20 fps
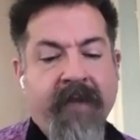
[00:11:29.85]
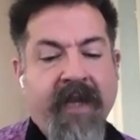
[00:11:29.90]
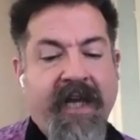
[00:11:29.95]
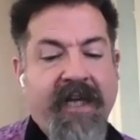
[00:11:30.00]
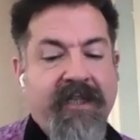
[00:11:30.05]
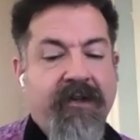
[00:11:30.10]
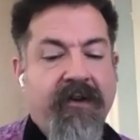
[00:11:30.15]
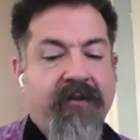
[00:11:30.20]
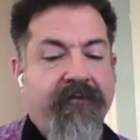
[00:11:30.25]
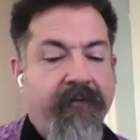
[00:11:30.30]

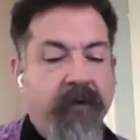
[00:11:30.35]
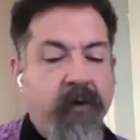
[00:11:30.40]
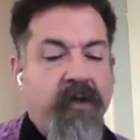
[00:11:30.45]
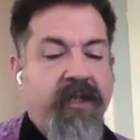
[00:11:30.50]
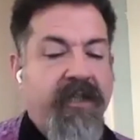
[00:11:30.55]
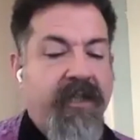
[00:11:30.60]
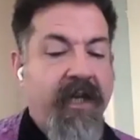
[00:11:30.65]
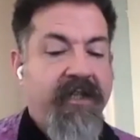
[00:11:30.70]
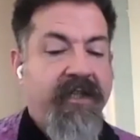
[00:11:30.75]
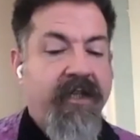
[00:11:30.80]
as 1
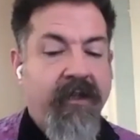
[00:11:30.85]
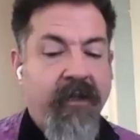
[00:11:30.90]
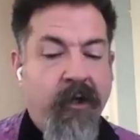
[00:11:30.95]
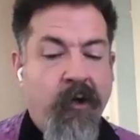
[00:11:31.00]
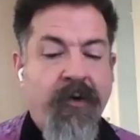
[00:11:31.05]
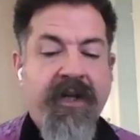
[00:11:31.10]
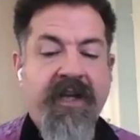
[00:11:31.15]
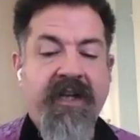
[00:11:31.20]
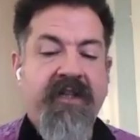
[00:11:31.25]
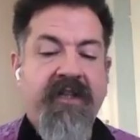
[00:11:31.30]

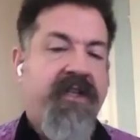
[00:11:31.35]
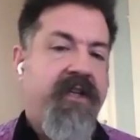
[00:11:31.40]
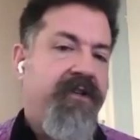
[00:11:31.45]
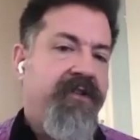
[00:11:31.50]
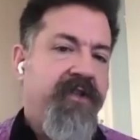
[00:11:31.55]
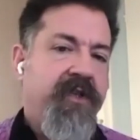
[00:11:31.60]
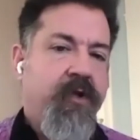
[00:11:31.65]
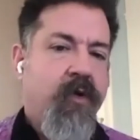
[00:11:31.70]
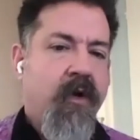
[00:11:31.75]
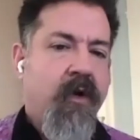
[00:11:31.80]
Thessalonians
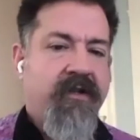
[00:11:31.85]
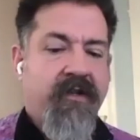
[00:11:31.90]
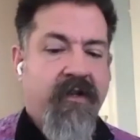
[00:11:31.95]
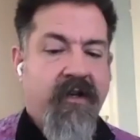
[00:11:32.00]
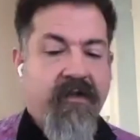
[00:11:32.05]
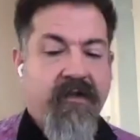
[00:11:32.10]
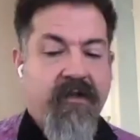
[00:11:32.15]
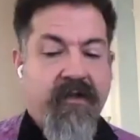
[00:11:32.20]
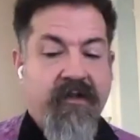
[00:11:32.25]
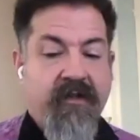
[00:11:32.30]
instructs
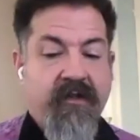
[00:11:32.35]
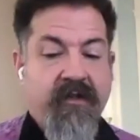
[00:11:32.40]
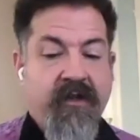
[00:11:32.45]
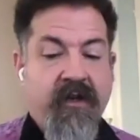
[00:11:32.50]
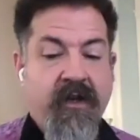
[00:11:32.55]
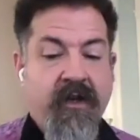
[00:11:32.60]
us?